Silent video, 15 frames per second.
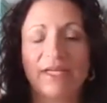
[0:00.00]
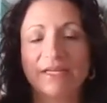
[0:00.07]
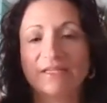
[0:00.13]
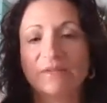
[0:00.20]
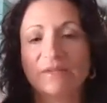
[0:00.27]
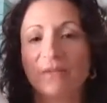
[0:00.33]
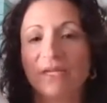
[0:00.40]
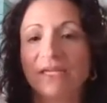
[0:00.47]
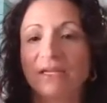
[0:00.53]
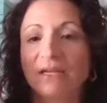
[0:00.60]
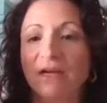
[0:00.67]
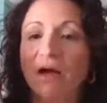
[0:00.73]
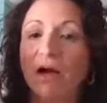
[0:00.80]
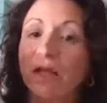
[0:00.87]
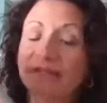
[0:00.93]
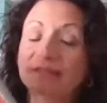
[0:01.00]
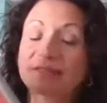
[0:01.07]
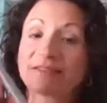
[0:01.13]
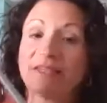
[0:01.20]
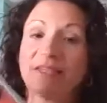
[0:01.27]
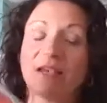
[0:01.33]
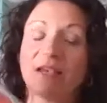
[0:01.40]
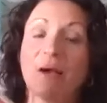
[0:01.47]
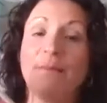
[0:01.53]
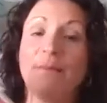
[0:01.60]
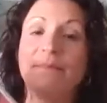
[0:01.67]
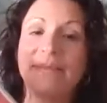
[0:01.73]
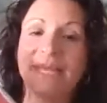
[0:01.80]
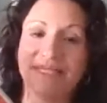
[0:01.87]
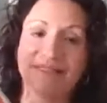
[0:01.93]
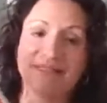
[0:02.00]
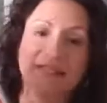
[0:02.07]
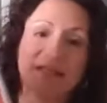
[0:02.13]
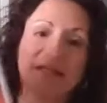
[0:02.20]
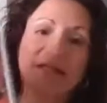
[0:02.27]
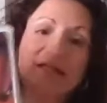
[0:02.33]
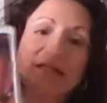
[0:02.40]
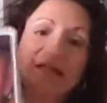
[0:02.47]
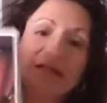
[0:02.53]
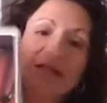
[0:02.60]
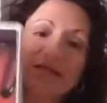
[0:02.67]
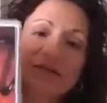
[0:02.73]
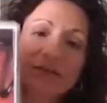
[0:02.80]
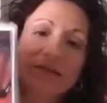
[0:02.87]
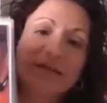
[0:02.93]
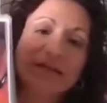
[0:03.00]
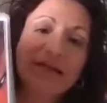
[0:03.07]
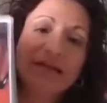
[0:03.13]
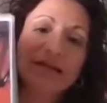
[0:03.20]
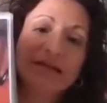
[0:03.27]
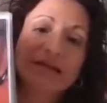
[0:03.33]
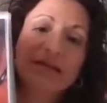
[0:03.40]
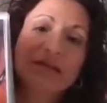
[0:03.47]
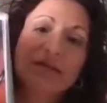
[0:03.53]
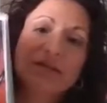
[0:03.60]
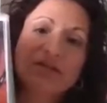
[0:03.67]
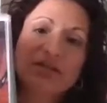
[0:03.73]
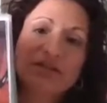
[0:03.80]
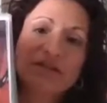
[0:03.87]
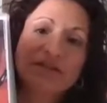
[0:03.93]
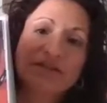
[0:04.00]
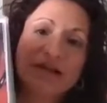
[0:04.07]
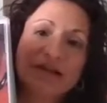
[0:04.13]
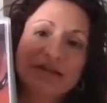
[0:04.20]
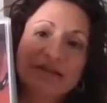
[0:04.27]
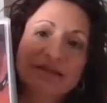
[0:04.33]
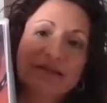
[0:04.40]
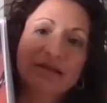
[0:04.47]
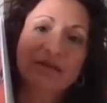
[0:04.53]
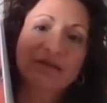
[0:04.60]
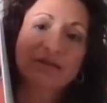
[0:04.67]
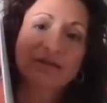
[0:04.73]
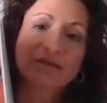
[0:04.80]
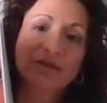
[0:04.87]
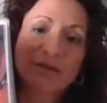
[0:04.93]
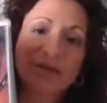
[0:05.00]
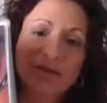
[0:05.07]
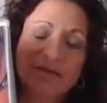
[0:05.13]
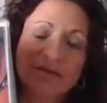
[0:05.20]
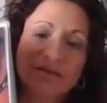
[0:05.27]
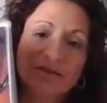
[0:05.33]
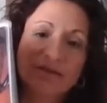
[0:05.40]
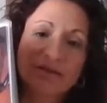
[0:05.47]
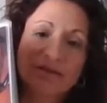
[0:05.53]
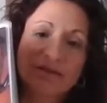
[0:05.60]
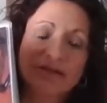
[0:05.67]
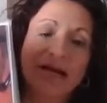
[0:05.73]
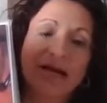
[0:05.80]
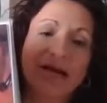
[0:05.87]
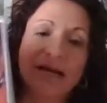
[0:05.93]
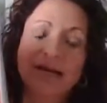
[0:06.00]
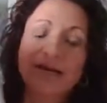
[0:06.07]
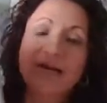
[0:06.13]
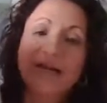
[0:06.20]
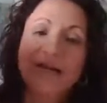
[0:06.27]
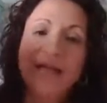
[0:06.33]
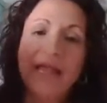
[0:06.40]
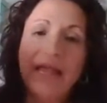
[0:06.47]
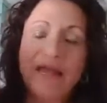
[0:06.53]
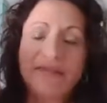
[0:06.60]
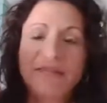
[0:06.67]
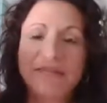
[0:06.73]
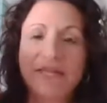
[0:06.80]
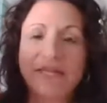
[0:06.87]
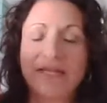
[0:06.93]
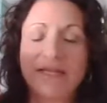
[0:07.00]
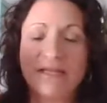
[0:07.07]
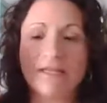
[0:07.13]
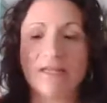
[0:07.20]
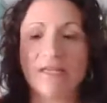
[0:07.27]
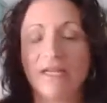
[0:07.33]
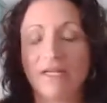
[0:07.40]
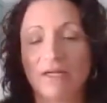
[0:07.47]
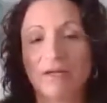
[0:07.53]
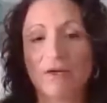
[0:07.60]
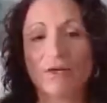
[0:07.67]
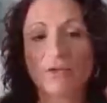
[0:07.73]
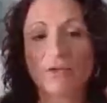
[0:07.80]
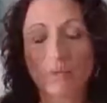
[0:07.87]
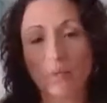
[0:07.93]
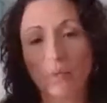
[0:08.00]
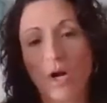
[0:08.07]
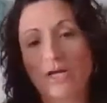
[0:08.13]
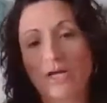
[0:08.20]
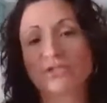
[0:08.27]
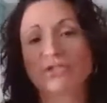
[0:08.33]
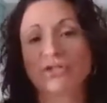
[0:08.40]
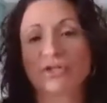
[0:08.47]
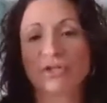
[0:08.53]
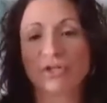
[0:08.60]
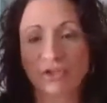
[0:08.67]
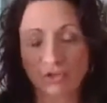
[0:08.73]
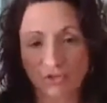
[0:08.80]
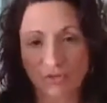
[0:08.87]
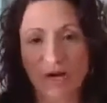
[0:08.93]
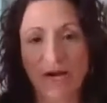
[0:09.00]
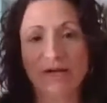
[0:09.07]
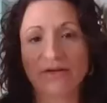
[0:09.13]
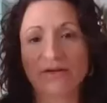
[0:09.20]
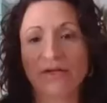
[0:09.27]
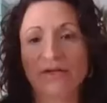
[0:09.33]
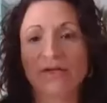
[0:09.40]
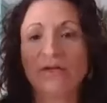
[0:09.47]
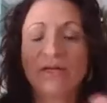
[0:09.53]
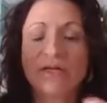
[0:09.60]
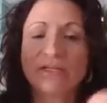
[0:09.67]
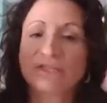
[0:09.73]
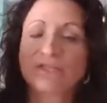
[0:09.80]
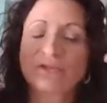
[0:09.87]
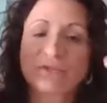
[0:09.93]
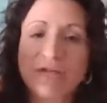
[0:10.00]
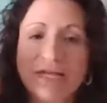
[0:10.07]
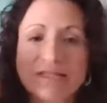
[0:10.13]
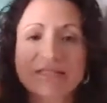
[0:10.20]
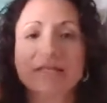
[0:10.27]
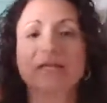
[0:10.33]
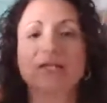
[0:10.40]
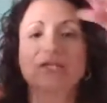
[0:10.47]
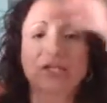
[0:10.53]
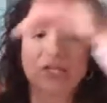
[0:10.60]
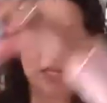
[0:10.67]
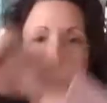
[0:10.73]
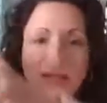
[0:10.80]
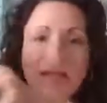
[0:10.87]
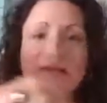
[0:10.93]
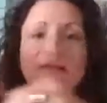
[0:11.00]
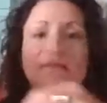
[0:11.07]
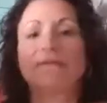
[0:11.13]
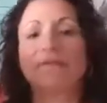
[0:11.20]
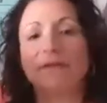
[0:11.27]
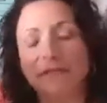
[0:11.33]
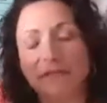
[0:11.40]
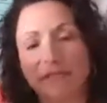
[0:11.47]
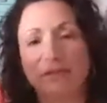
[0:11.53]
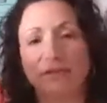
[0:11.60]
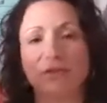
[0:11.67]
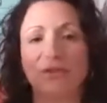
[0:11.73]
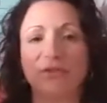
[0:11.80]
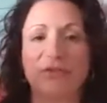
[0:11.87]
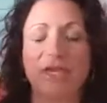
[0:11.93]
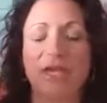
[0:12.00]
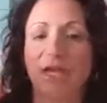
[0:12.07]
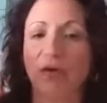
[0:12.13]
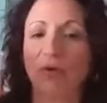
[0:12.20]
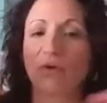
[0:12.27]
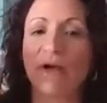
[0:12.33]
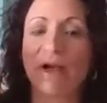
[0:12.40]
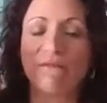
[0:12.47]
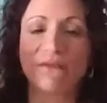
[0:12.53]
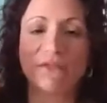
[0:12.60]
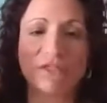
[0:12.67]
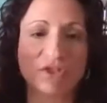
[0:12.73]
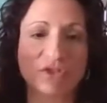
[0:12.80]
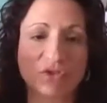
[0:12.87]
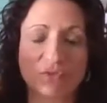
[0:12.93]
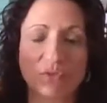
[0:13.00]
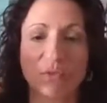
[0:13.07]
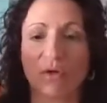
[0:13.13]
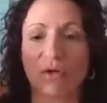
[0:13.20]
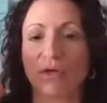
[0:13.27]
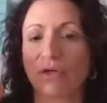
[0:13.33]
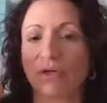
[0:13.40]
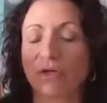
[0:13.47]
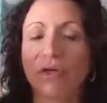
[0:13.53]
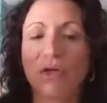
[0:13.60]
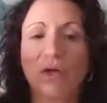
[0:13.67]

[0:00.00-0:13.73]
It's been honestly amazing. So again, it's just socks and undies go into their sack, and then it goes washer, dryer. So you're not touching every little thing or having to sort.